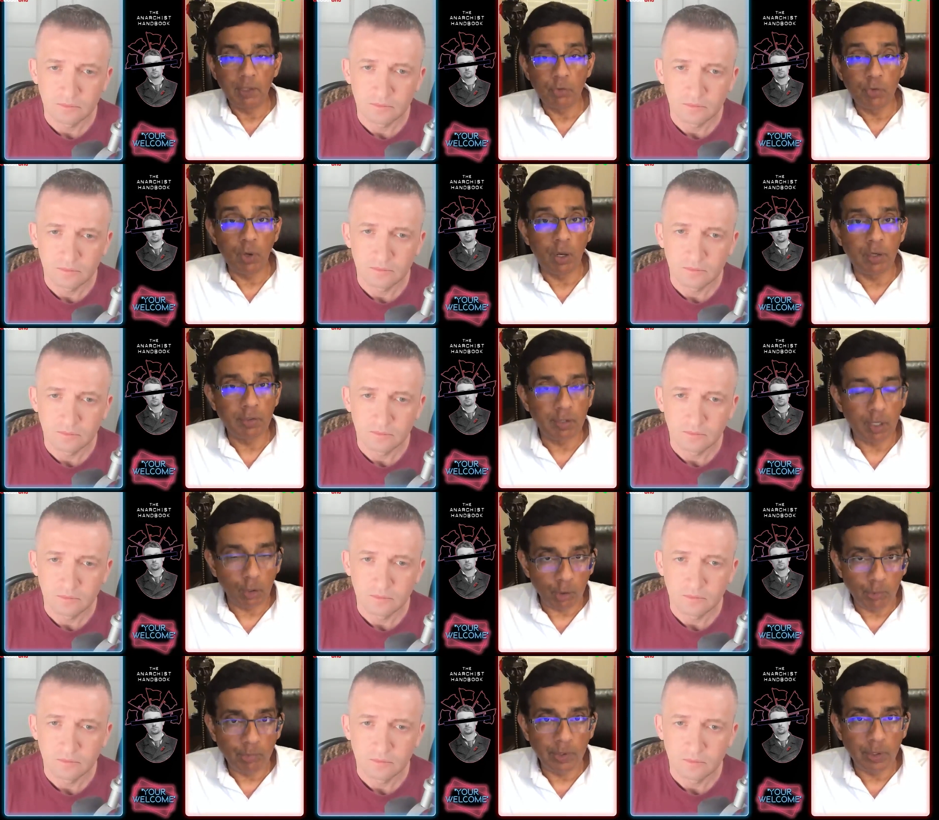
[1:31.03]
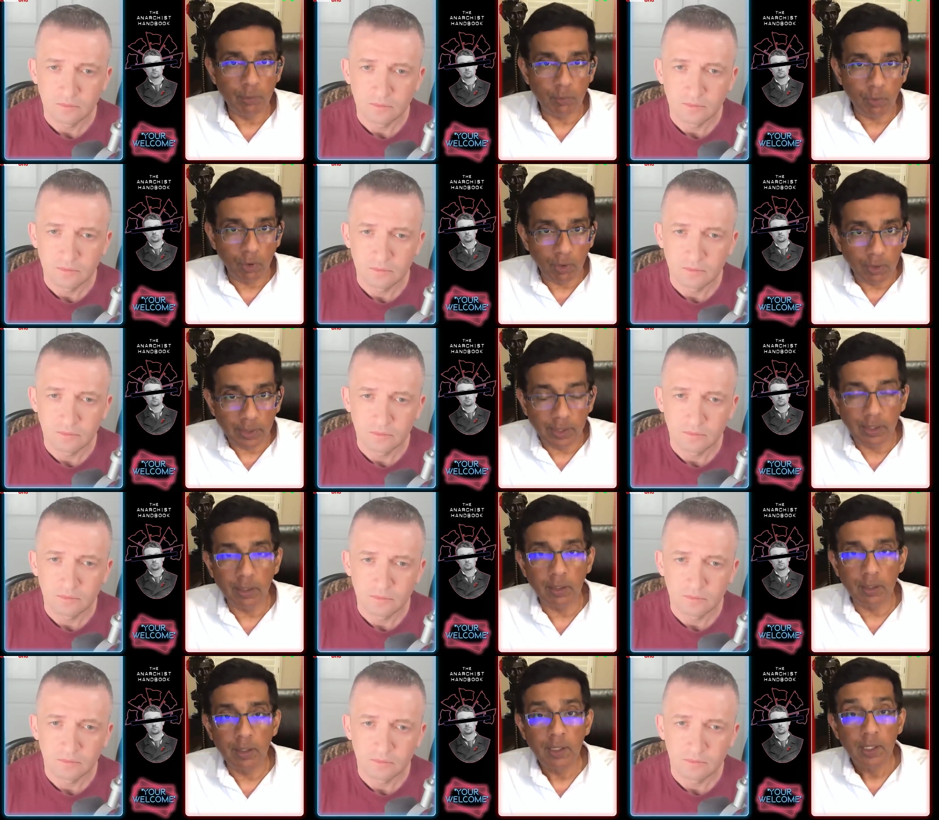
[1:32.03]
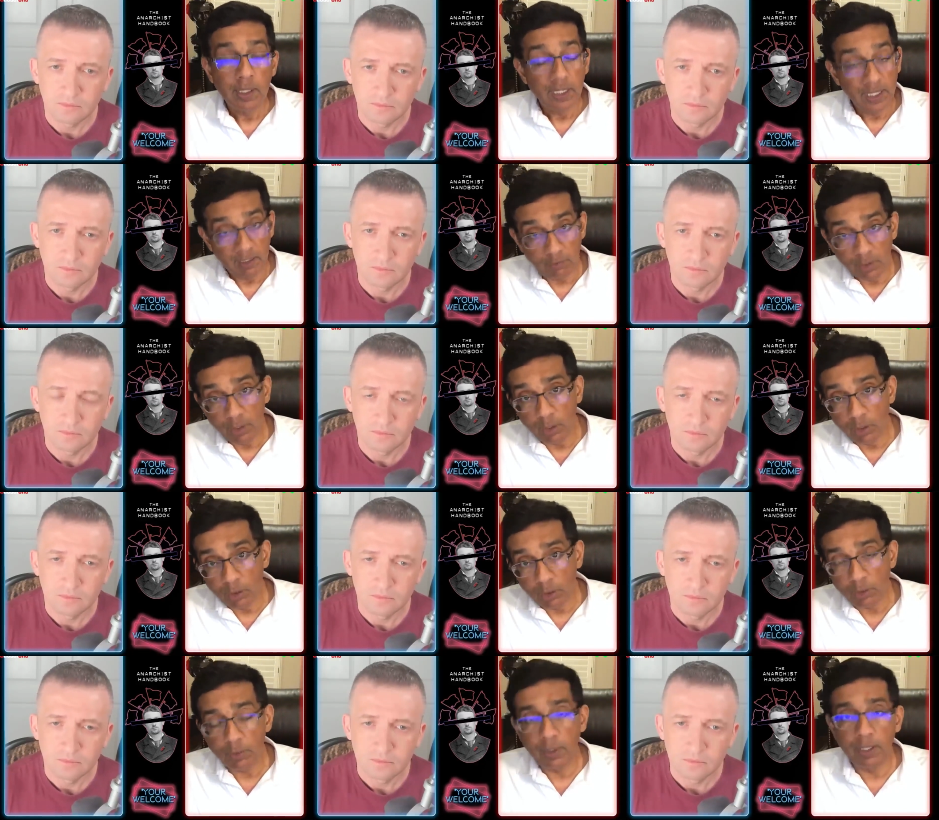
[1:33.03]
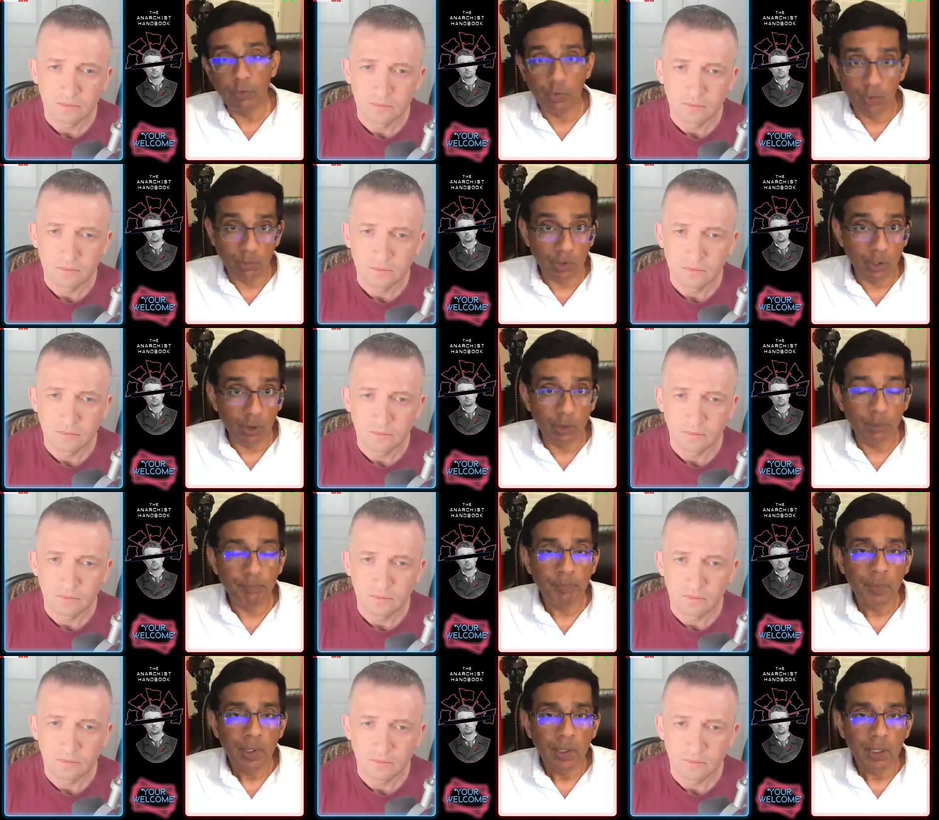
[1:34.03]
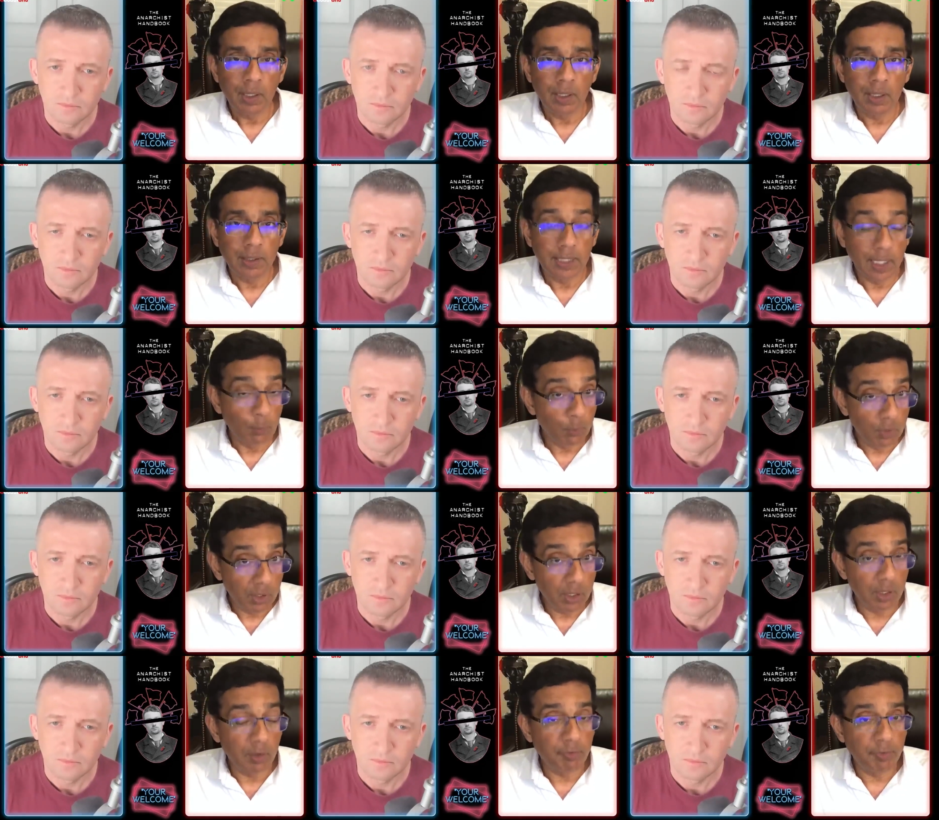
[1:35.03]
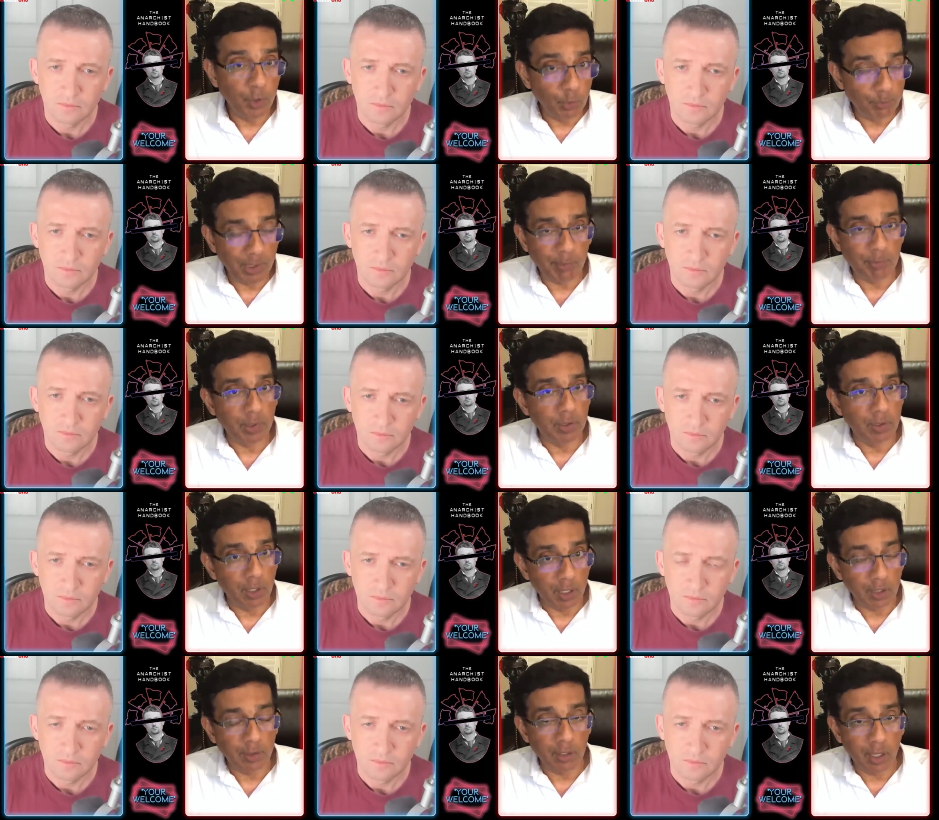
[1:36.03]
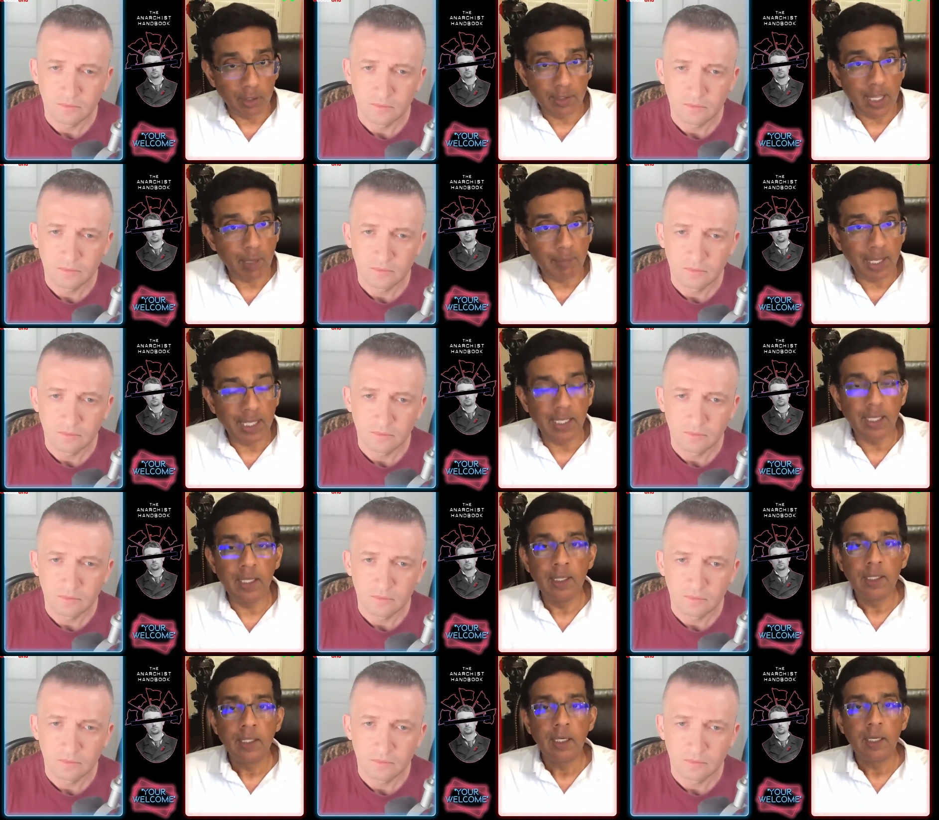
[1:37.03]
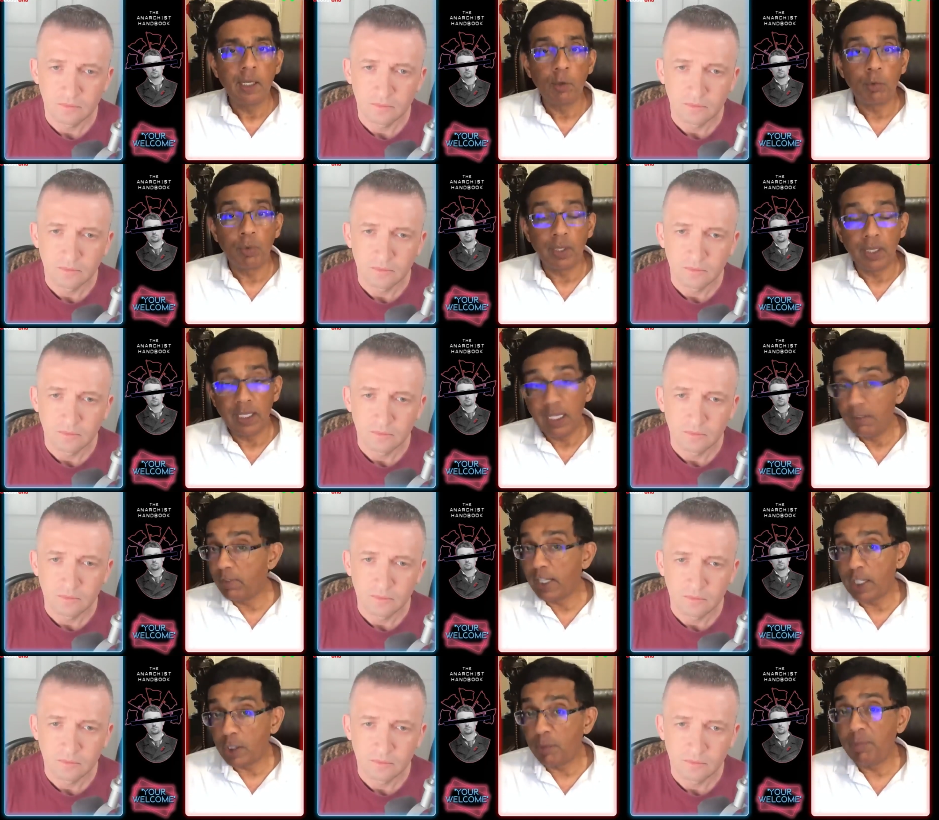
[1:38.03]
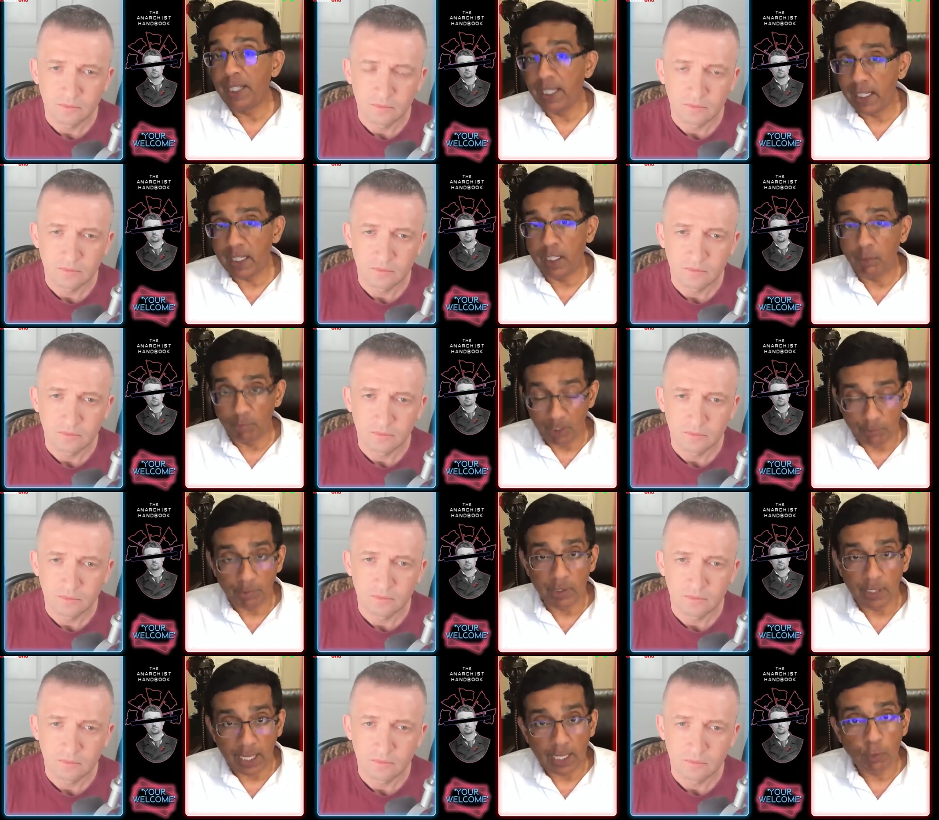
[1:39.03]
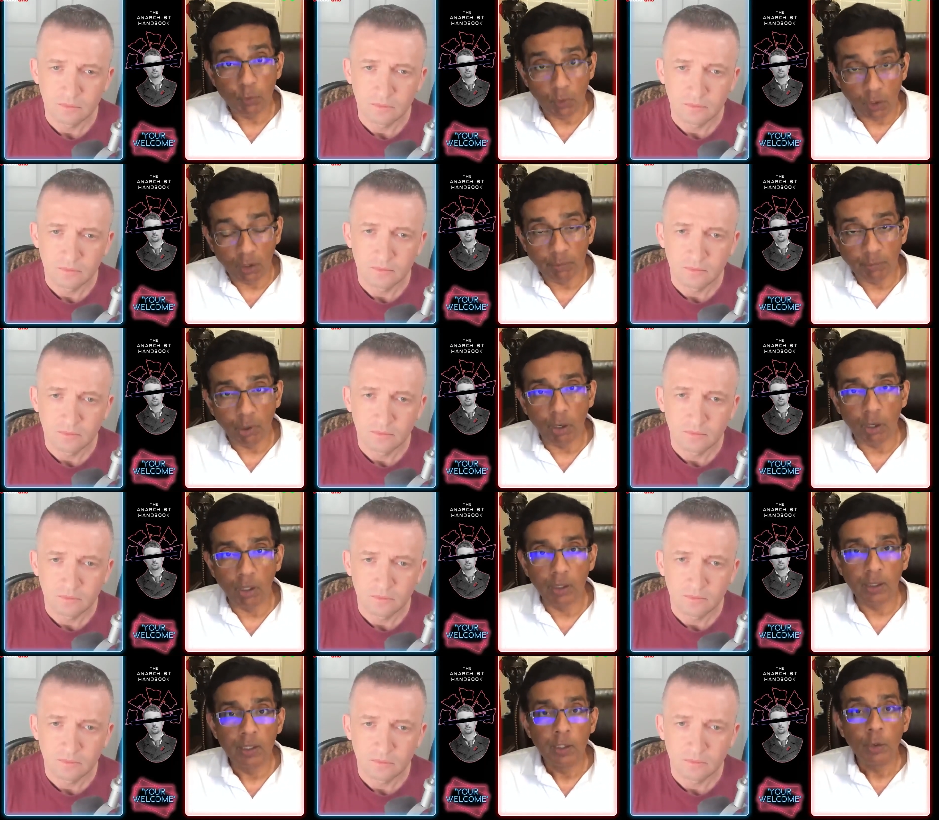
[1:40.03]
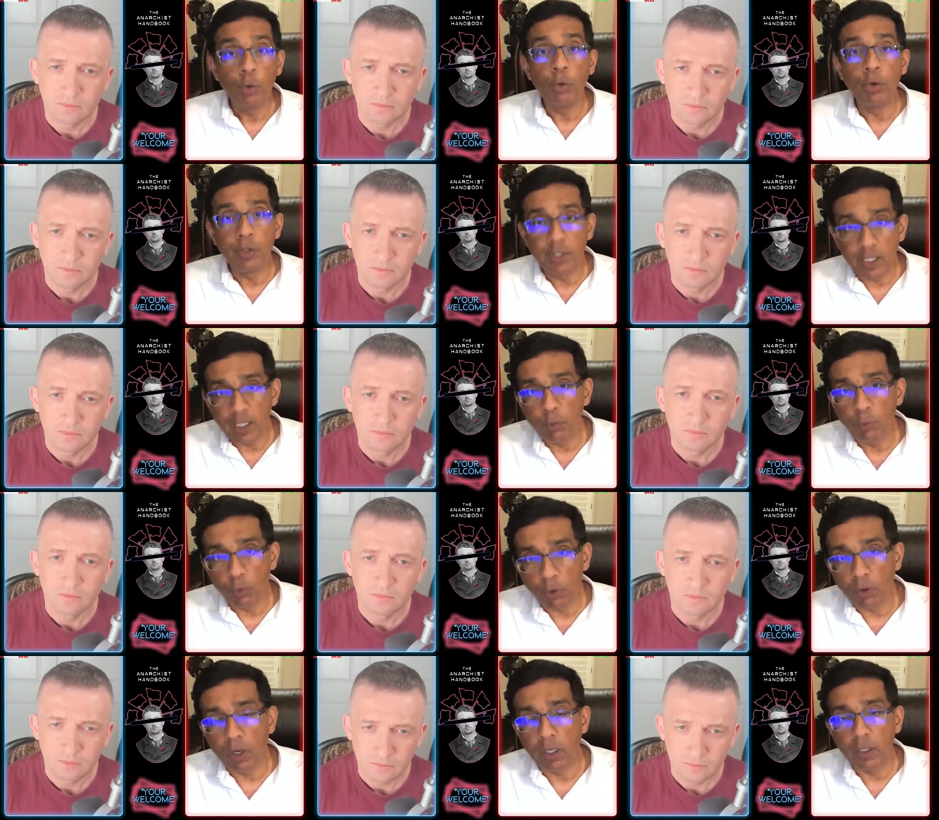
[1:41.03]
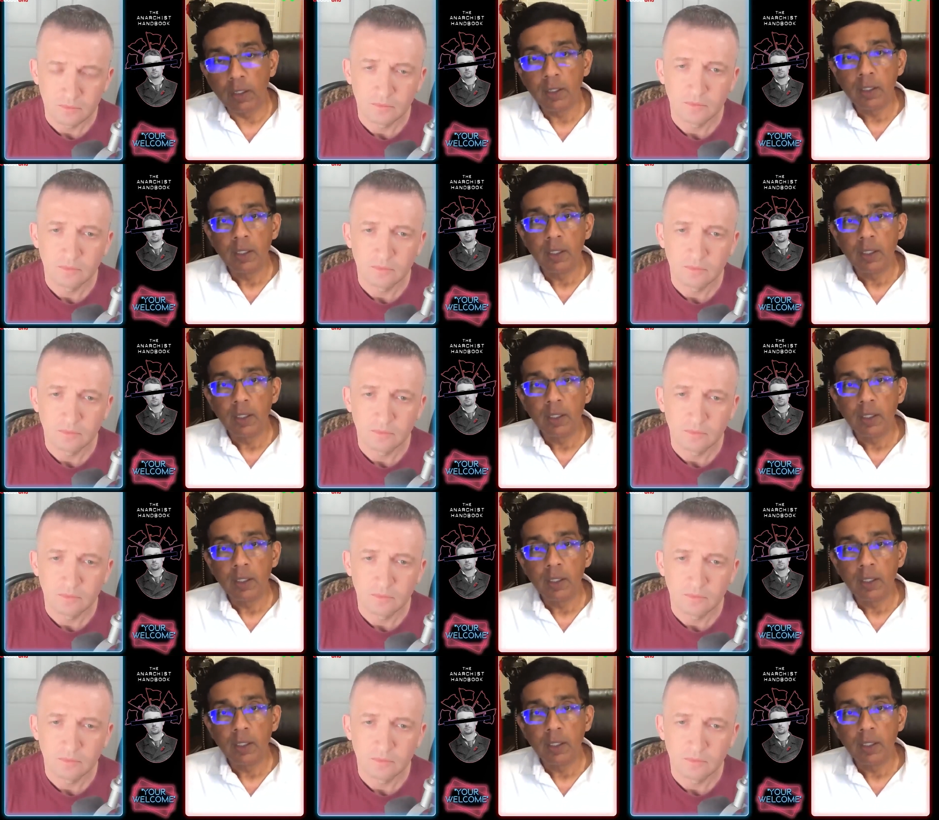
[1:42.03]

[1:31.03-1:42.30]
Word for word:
Speaker 1: has gone terribly wrong here even though as you know uh, there were a few people not not that many uh, even at the beginning people like ron paul who did warn